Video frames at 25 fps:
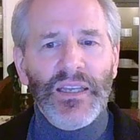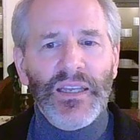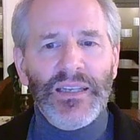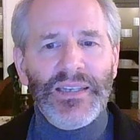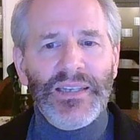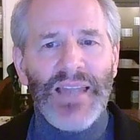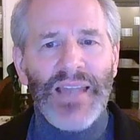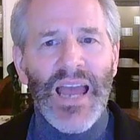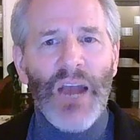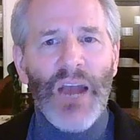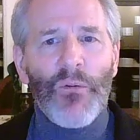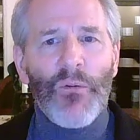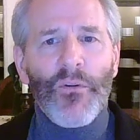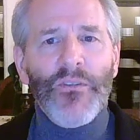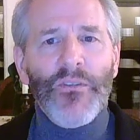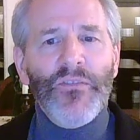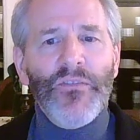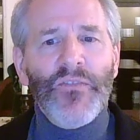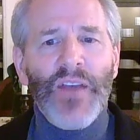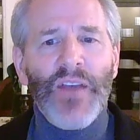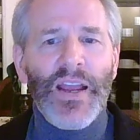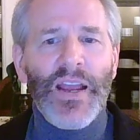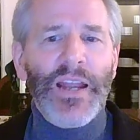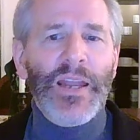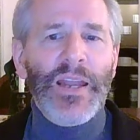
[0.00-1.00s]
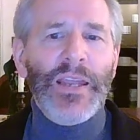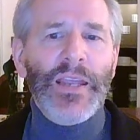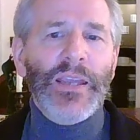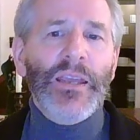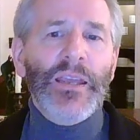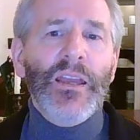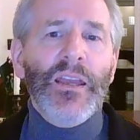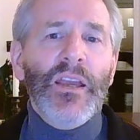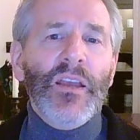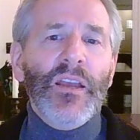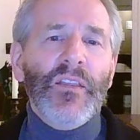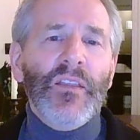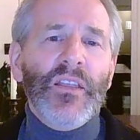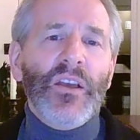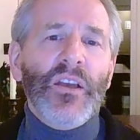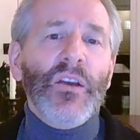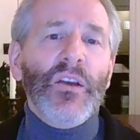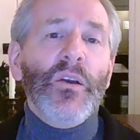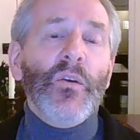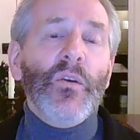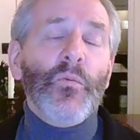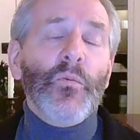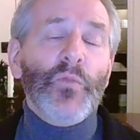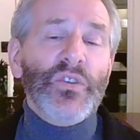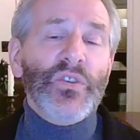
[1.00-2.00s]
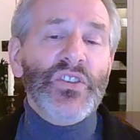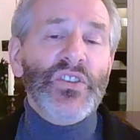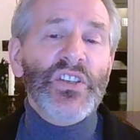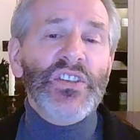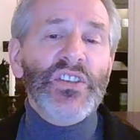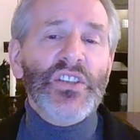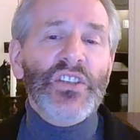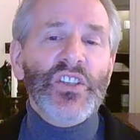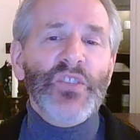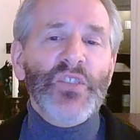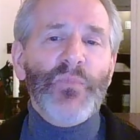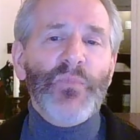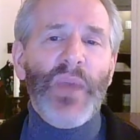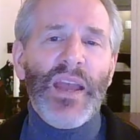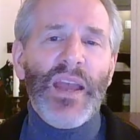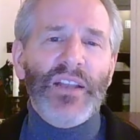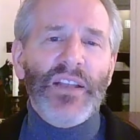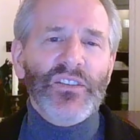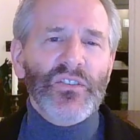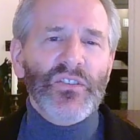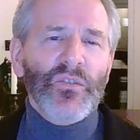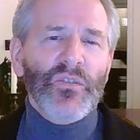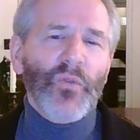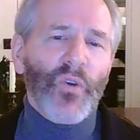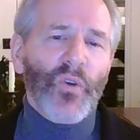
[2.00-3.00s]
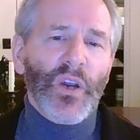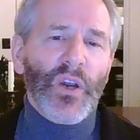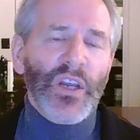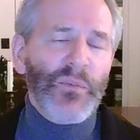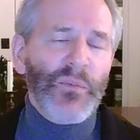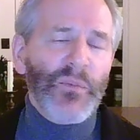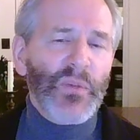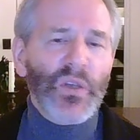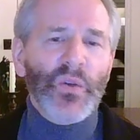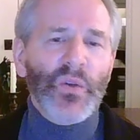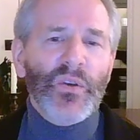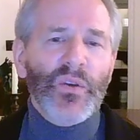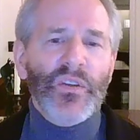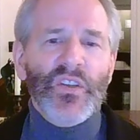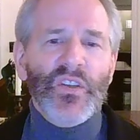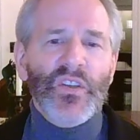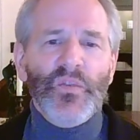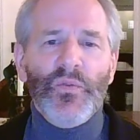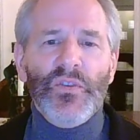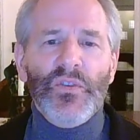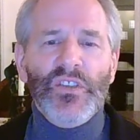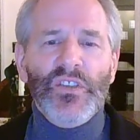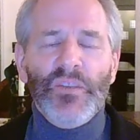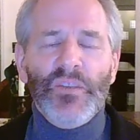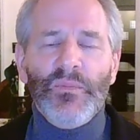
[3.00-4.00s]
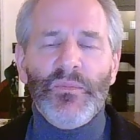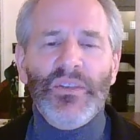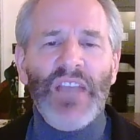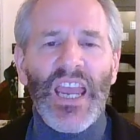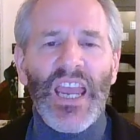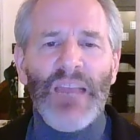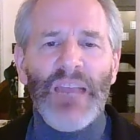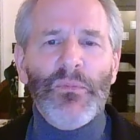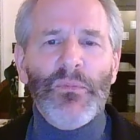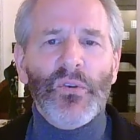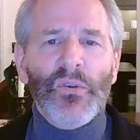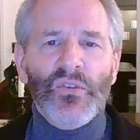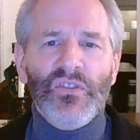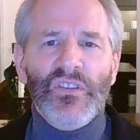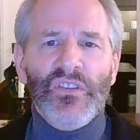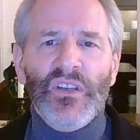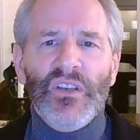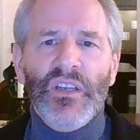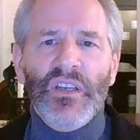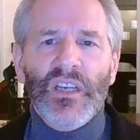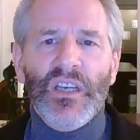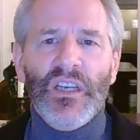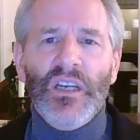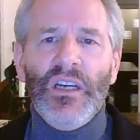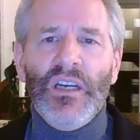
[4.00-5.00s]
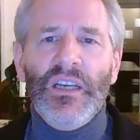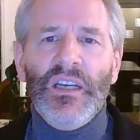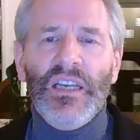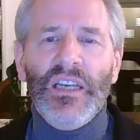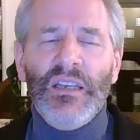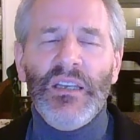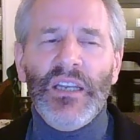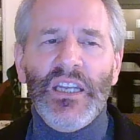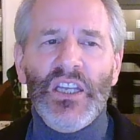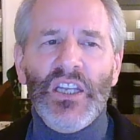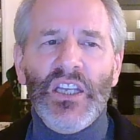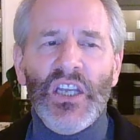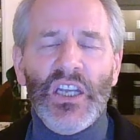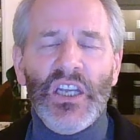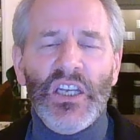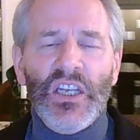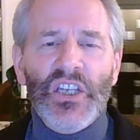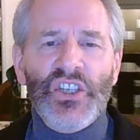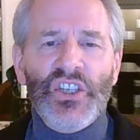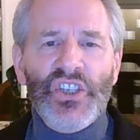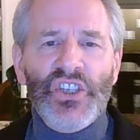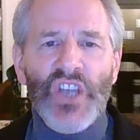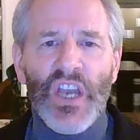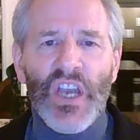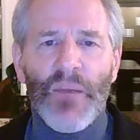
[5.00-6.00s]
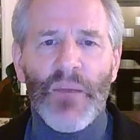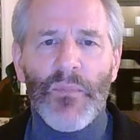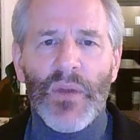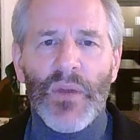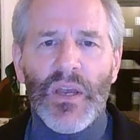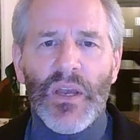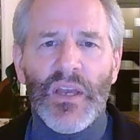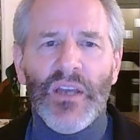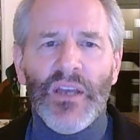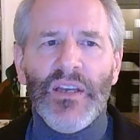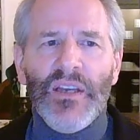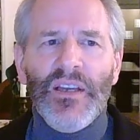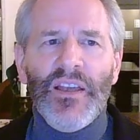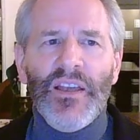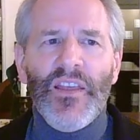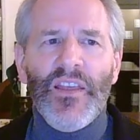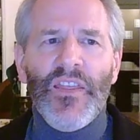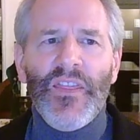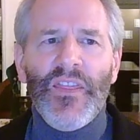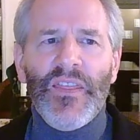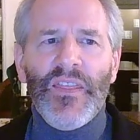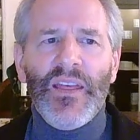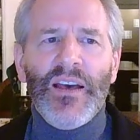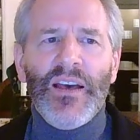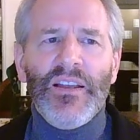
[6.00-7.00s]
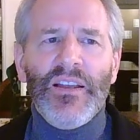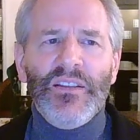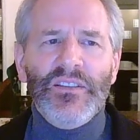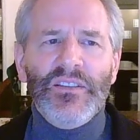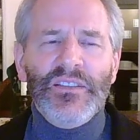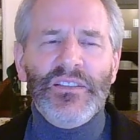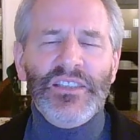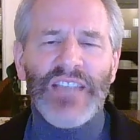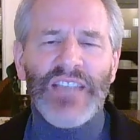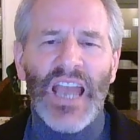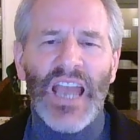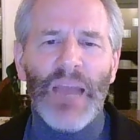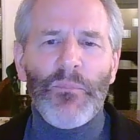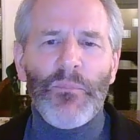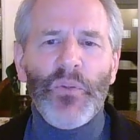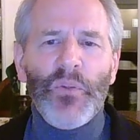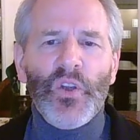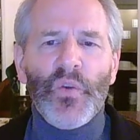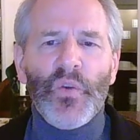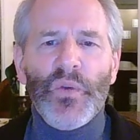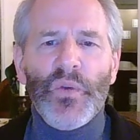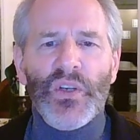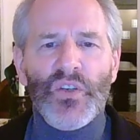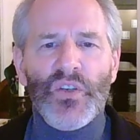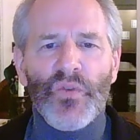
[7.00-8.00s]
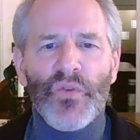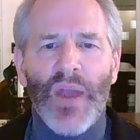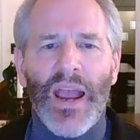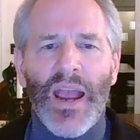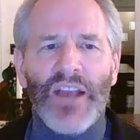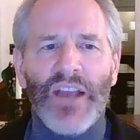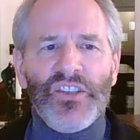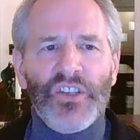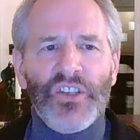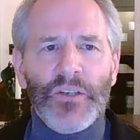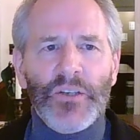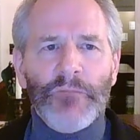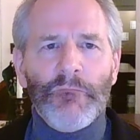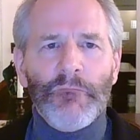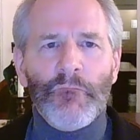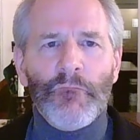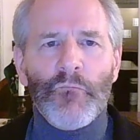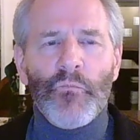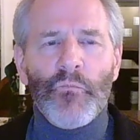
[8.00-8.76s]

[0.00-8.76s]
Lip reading: Now we're fighting the resistance bands, or I could be doing this with some cables in a gym. Scapular retraction.